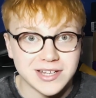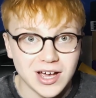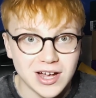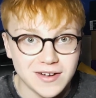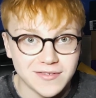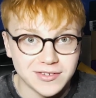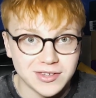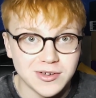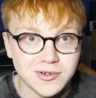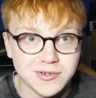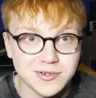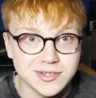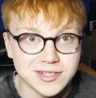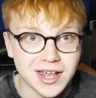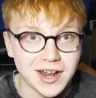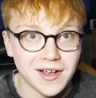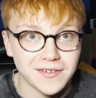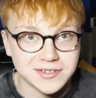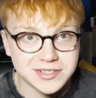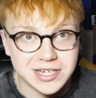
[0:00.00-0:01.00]
I've used
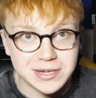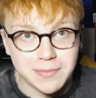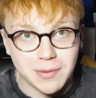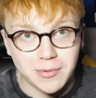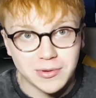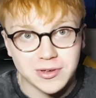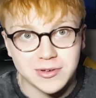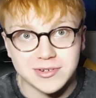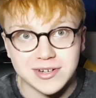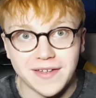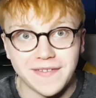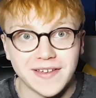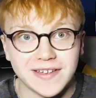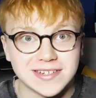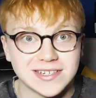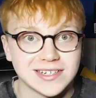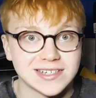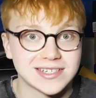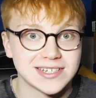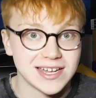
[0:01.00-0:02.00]
and I've seen people use, and their
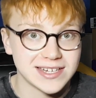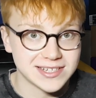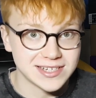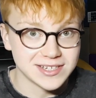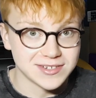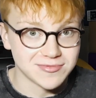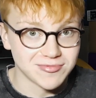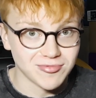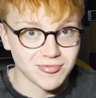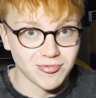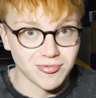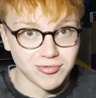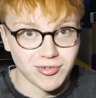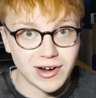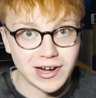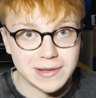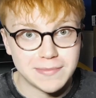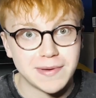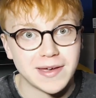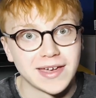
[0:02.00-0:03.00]
success is
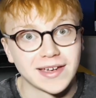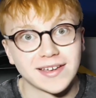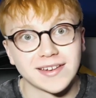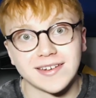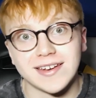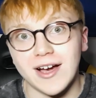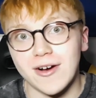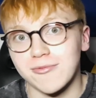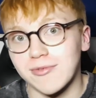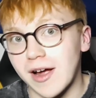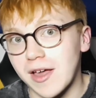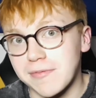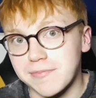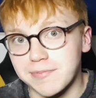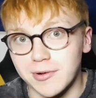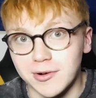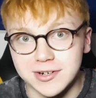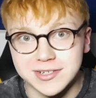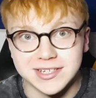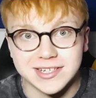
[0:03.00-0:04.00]
really big. Now, Wrath
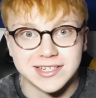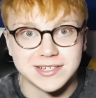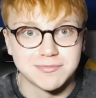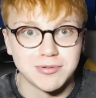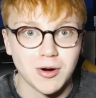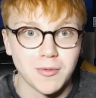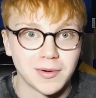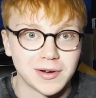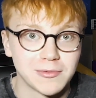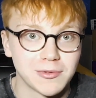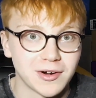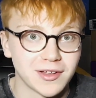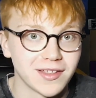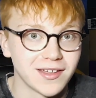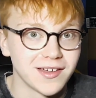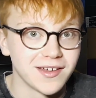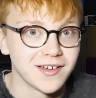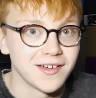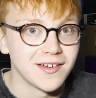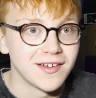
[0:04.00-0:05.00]
Proxies is probably one of
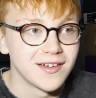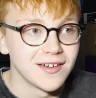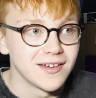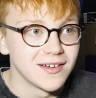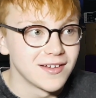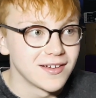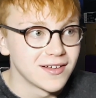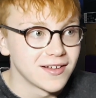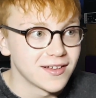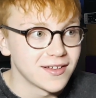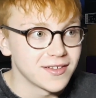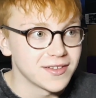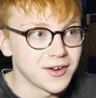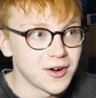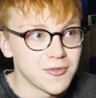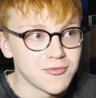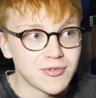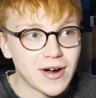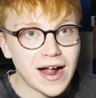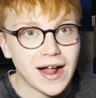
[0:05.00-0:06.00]
the,
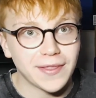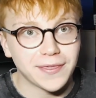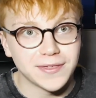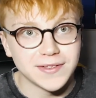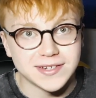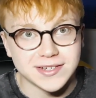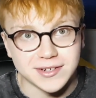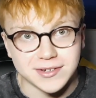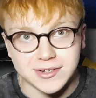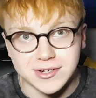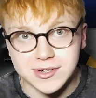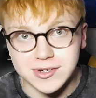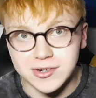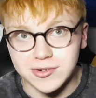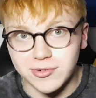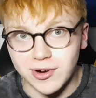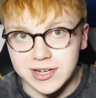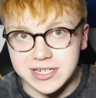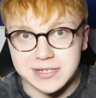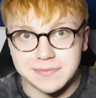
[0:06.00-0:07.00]
Wrath is a
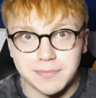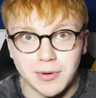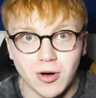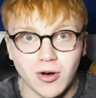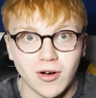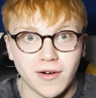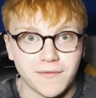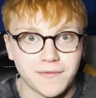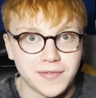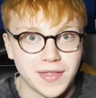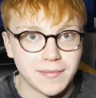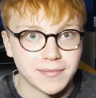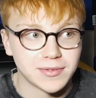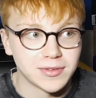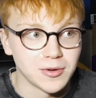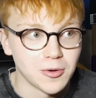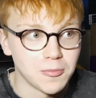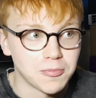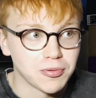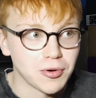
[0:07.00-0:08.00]
crazy bot, and for them
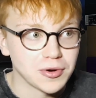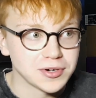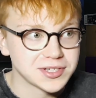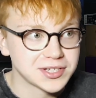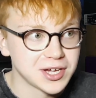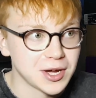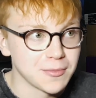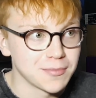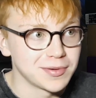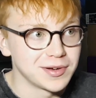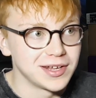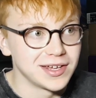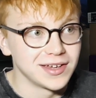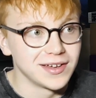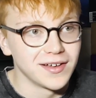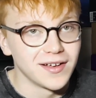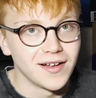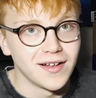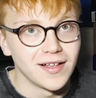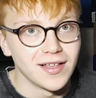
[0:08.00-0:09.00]
to do a proxy
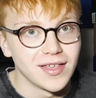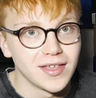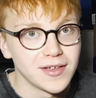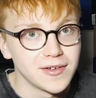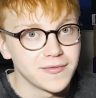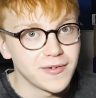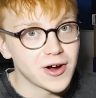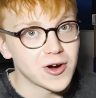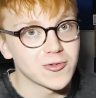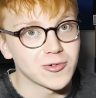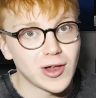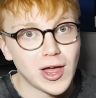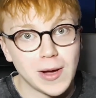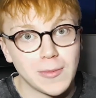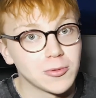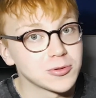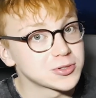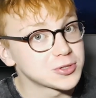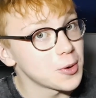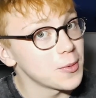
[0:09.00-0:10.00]
company, very
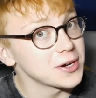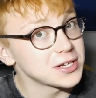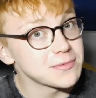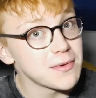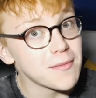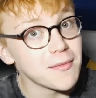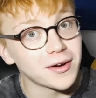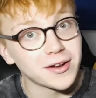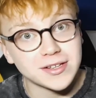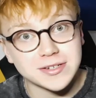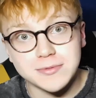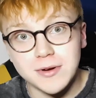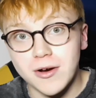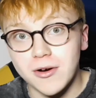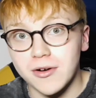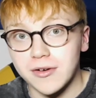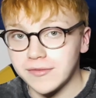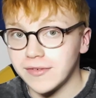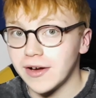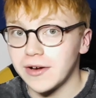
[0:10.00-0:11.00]
reliable. It's a good way to make money as well,
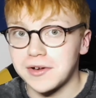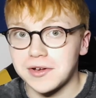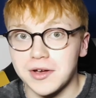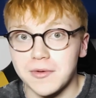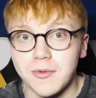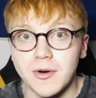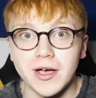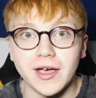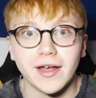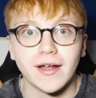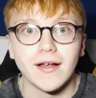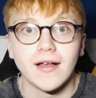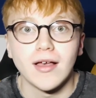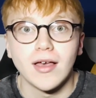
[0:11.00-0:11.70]
a very good way.